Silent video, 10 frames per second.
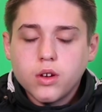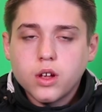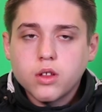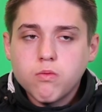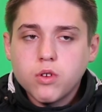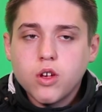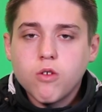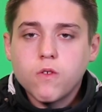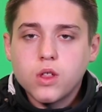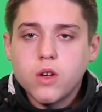I don't want to
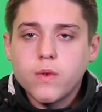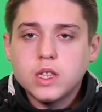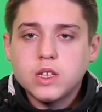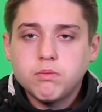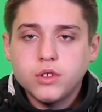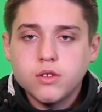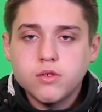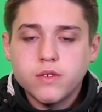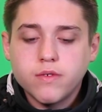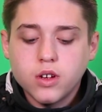overdo it in the
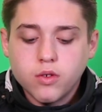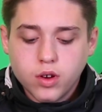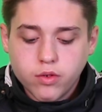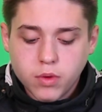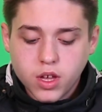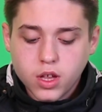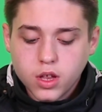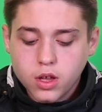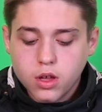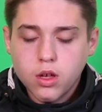blues, if you know what I mean,
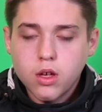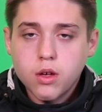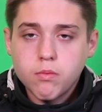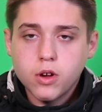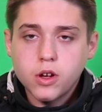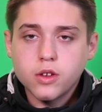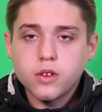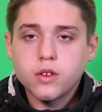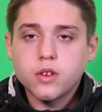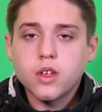
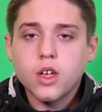because